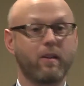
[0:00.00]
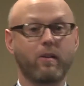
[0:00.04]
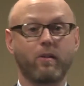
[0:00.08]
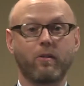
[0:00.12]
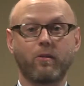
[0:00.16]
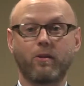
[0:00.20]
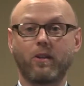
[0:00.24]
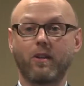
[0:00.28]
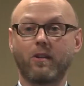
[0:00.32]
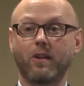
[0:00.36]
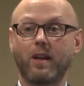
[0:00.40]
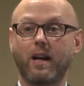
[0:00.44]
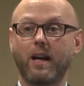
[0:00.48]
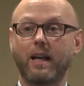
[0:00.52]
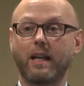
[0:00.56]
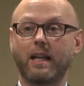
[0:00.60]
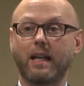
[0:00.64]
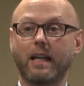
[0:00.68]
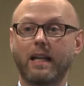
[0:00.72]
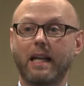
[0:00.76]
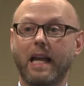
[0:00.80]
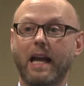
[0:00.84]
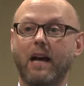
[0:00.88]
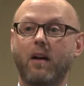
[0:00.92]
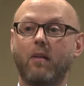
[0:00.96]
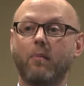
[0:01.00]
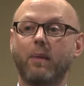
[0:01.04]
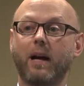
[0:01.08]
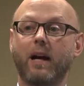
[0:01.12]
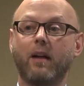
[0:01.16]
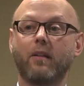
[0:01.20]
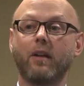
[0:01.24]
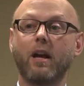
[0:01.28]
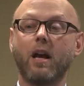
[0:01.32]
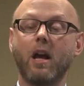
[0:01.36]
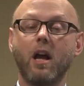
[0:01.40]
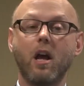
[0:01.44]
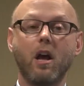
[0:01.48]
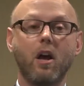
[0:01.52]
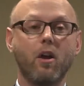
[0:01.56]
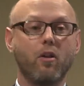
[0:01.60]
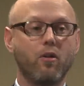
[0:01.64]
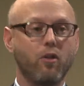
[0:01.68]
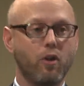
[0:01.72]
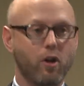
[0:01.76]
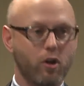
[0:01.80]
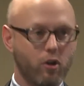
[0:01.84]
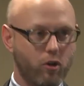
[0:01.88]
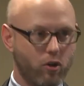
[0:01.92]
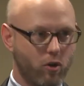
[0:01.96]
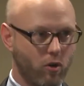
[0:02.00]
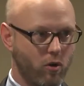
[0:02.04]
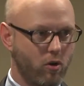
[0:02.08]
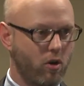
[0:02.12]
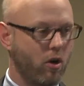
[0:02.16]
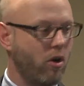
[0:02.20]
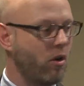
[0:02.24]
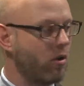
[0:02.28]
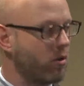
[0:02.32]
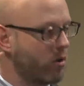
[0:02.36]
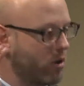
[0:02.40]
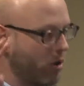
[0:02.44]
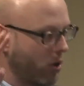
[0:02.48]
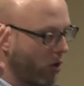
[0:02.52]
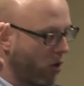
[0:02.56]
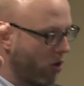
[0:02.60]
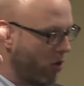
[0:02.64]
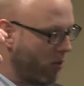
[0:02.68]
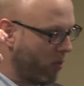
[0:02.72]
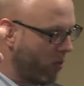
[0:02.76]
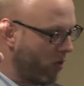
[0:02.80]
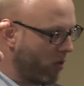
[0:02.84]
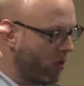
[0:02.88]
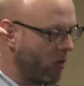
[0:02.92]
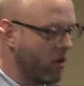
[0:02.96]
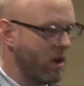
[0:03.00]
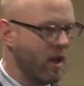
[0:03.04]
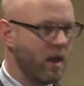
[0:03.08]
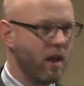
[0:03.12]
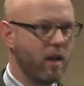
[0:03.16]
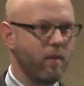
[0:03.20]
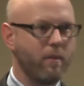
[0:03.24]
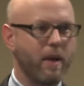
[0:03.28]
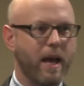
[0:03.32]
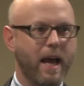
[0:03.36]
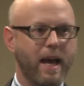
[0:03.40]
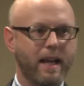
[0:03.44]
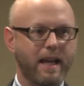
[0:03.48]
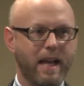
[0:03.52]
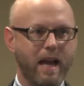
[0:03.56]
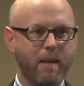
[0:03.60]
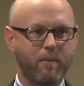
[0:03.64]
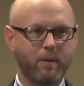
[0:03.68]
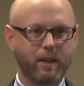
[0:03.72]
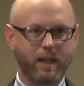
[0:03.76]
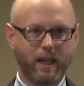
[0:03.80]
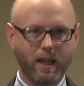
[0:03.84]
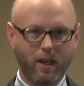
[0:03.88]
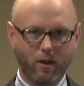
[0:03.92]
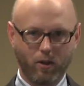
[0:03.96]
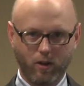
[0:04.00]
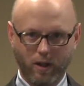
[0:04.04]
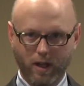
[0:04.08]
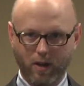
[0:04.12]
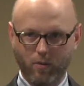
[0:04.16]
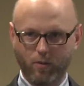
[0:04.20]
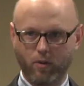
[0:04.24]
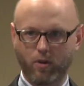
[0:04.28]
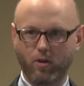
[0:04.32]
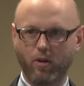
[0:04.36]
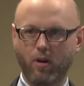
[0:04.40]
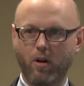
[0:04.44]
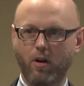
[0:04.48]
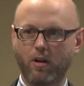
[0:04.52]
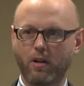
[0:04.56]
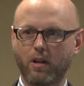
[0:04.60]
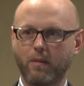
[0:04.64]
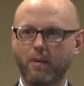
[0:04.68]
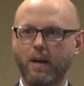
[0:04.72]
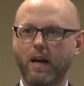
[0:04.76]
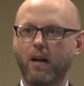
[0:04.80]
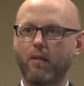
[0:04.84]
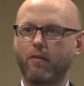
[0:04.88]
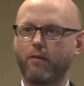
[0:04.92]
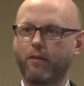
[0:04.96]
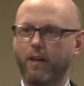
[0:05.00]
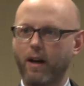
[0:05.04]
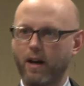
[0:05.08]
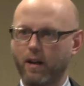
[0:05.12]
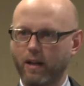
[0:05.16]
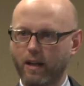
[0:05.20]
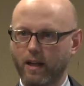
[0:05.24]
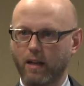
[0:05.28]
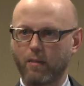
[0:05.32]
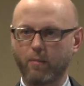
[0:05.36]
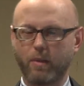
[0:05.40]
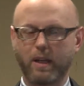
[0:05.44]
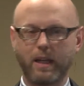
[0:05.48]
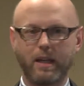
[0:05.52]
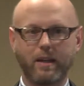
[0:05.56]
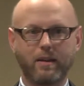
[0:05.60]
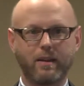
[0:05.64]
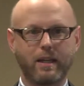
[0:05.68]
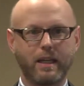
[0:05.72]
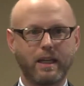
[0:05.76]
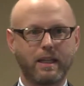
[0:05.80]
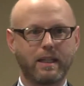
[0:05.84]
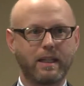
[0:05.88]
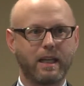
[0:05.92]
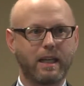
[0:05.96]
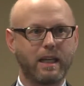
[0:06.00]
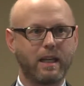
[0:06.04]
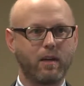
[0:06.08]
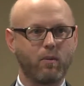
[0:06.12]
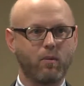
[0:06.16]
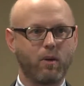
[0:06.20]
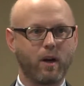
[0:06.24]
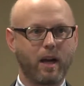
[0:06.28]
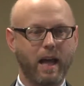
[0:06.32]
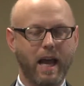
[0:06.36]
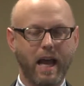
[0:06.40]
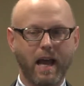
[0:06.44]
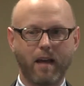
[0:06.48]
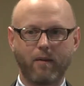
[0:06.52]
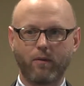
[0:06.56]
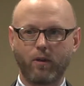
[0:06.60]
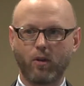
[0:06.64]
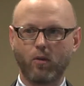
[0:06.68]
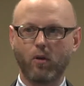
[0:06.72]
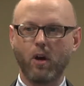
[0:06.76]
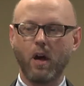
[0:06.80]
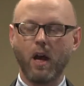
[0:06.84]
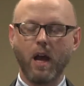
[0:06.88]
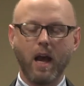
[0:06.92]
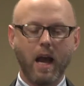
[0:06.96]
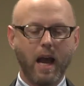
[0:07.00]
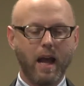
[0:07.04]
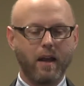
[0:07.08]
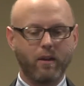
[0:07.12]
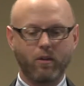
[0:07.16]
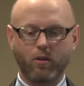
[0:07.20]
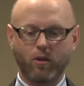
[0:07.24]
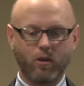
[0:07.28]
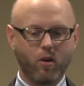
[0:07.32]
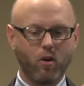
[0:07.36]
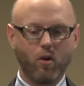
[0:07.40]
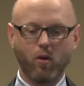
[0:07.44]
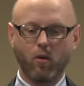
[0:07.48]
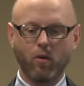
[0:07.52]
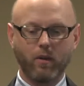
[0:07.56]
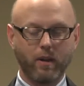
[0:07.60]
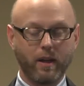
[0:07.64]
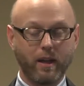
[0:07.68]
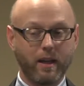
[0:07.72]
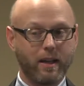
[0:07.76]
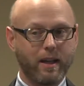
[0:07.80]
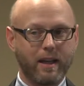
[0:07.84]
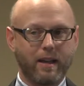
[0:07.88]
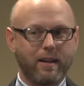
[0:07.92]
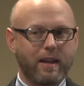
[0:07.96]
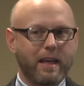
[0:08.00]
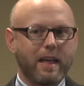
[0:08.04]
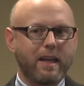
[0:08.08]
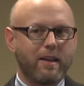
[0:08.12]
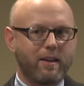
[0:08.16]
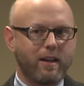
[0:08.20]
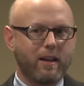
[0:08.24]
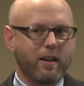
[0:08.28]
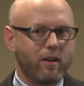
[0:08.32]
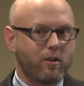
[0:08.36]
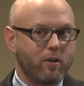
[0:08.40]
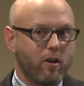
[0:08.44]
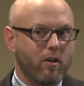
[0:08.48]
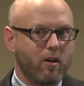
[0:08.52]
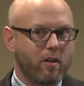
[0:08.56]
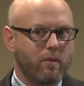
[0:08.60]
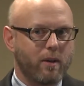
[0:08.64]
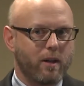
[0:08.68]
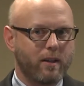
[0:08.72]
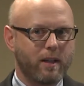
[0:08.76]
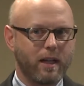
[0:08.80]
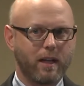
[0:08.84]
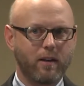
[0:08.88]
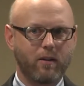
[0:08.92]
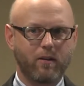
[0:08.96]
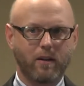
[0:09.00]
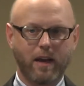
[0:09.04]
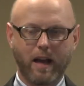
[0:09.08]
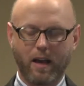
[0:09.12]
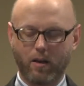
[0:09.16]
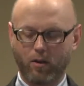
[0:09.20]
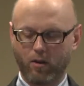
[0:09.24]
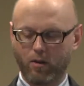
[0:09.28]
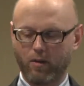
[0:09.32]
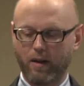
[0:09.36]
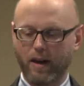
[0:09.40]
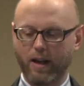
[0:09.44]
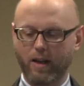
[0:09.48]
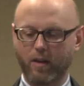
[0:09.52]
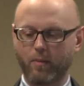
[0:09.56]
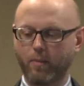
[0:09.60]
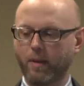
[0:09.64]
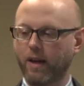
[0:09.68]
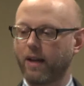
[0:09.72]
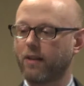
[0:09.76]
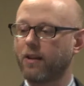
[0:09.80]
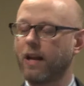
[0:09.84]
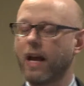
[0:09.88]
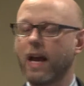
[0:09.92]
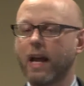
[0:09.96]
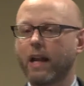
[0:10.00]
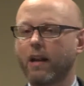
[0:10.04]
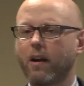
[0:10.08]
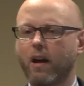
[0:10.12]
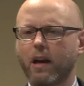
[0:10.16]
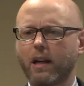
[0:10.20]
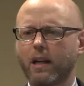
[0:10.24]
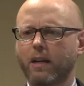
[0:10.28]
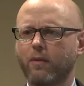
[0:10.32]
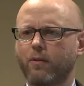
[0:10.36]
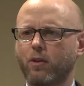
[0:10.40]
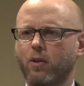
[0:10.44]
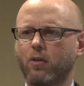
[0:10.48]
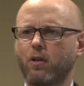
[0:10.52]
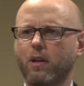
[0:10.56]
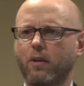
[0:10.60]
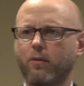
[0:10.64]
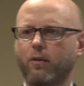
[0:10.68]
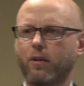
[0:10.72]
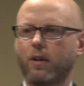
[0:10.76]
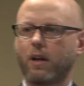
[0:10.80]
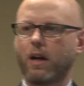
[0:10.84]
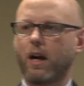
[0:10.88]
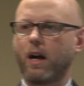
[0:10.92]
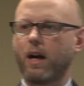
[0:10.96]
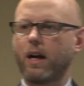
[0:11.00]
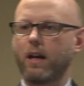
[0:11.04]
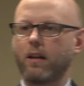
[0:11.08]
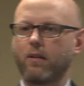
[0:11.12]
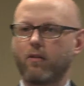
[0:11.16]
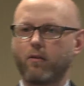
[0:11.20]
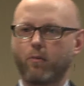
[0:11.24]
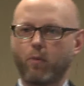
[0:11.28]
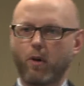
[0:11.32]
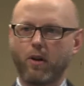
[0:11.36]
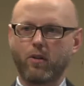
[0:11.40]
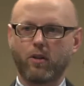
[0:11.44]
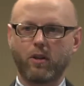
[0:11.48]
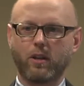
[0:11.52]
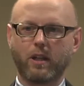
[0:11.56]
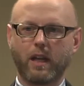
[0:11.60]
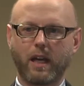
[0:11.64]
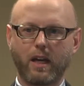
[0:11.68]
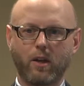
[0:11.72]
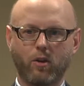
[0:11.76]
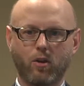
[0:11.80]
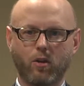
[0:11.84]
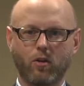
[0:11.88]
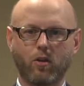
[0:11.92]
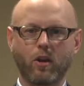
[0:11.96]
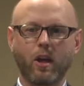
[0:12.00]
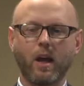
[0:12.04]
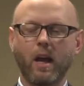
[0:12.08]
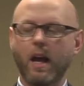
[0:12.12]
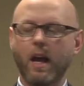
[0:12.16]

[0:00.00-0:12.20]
There's this idea now about the so-called global patent application, as was talked about, filing in PCT, what have you. And so it's easy to talk about the international aspects. Now, I give 2 different kinds of presentations.